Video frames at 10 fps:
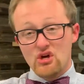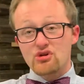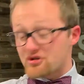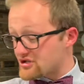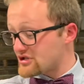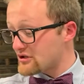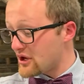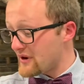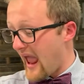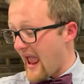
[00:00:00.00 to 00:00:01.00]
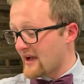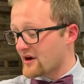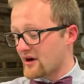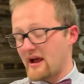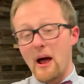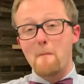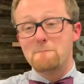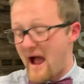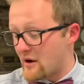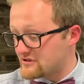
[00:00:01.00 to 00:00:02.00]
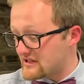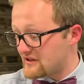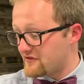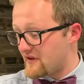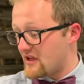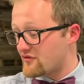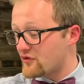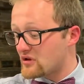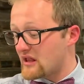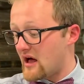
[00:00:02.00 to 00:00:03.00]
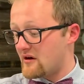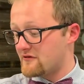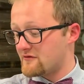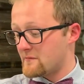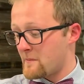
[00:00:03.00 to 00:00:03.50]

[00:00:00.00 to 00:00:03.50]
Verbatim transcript: You're slow to anger and abounding in faithful love."